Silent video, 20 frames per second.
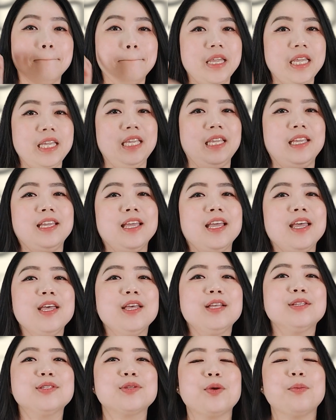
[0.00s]
B.
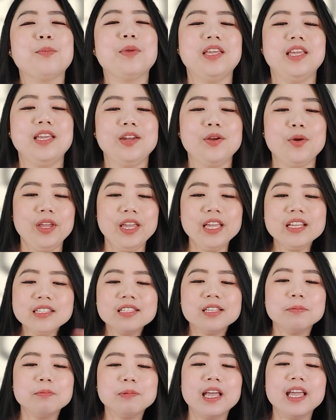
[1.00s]
So Megiddo is
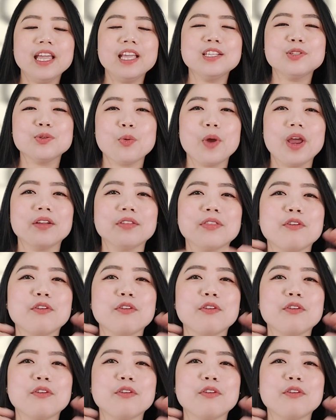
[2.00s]
the place where